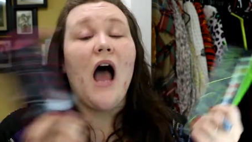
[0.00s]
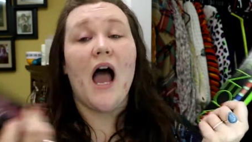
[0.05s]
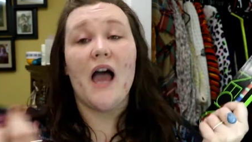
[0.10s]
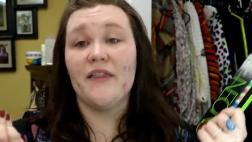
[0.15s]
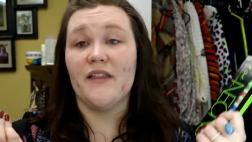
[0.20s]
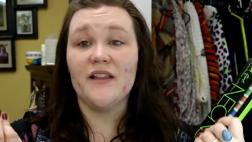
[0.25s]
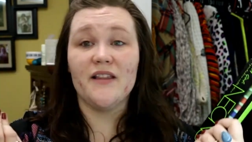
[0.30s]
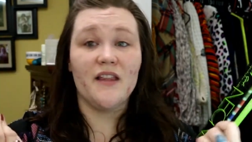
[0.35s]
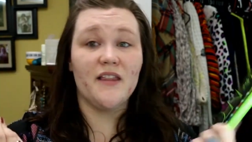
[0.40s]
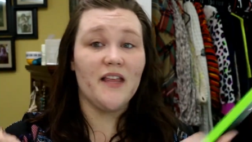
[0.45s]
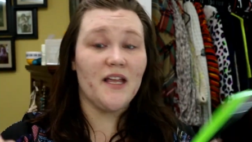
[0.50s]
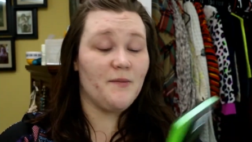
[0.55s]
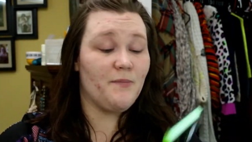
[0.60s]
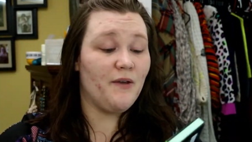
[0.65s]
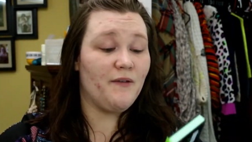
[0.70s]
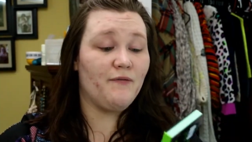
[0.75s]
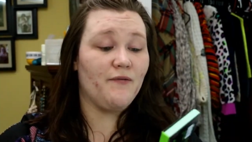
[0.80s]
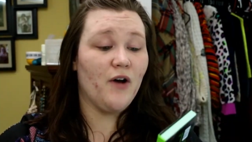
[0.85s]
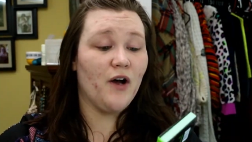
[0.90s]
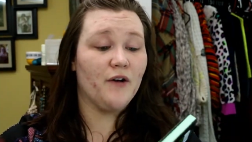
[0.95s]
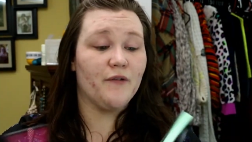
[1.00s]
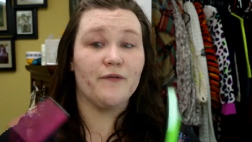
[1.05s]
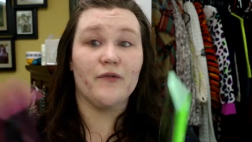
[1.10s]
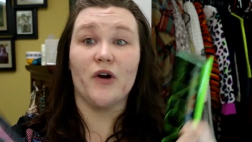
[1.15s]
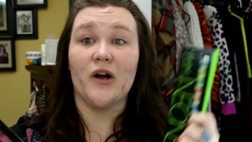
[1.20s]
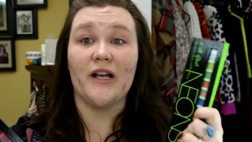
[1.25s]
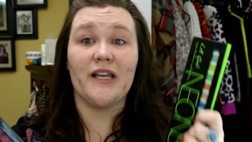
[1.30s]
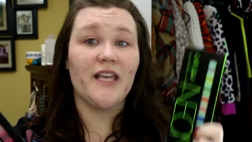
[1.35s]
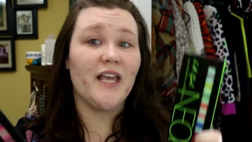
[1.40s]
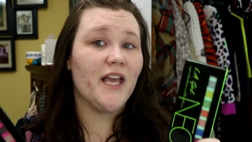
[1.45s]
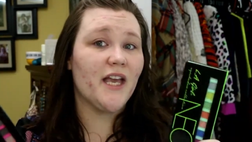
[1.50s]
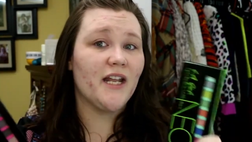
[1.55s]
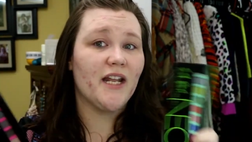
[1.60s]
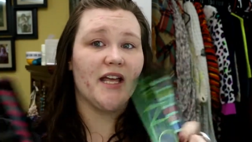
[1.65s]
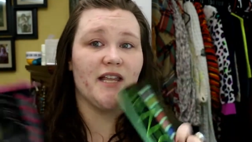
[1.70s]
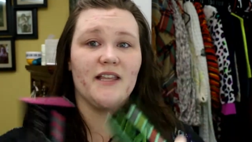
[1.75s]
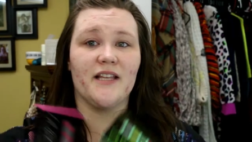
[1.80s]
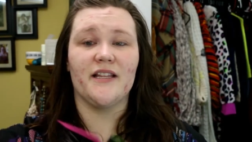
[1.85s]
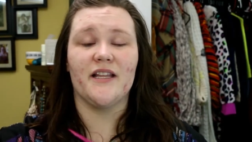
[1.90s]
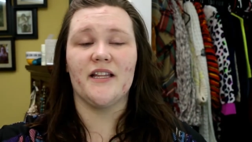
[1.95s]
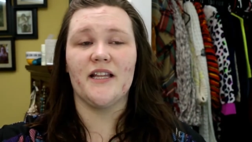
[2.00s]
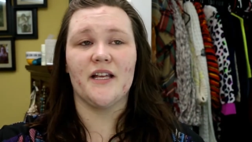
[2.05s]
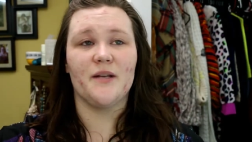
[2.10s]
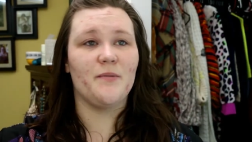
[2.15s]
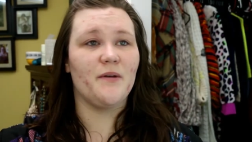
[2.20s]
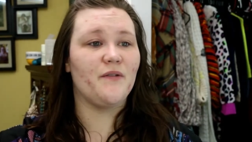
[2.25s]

I think that they'd be fun for a kid. I think that they'd